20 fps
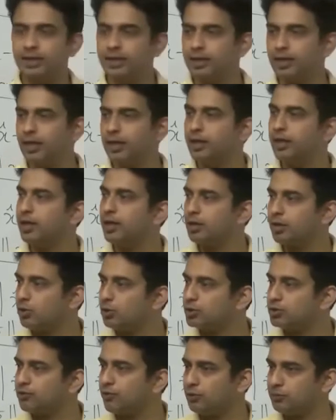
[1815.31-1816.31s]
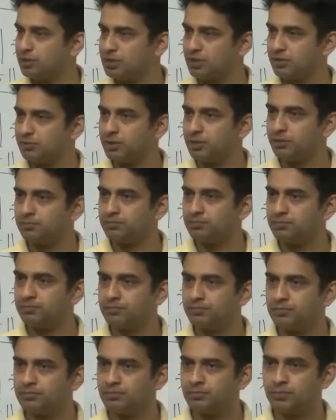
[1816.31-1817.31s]
in, in, in a closed form estimate.
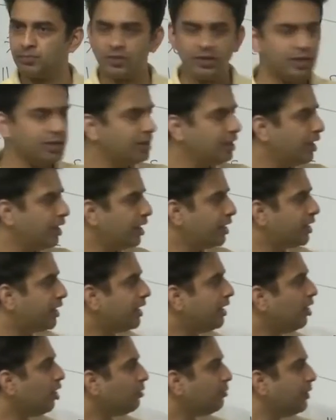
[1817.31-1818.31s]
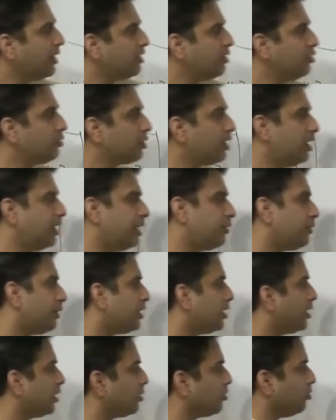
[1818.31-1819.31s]
Right? It need not be a neural
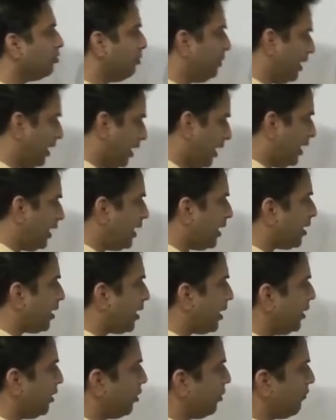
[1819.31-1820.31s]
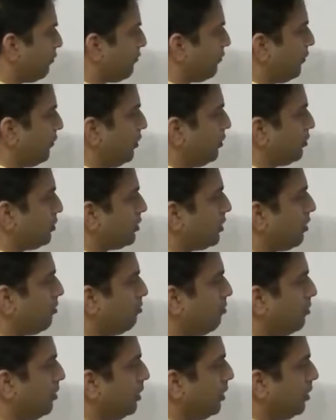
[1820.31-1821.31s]
network. It could be any kind of, you know,
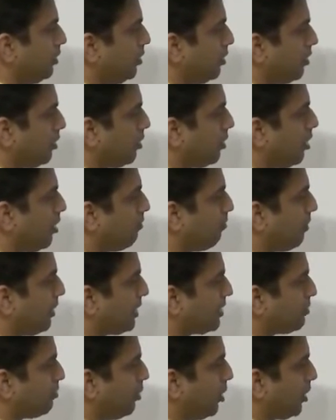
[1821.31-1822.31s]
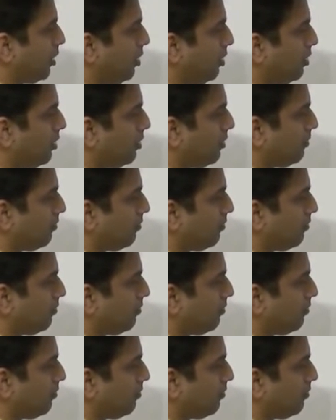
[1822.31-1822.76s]
some complex model.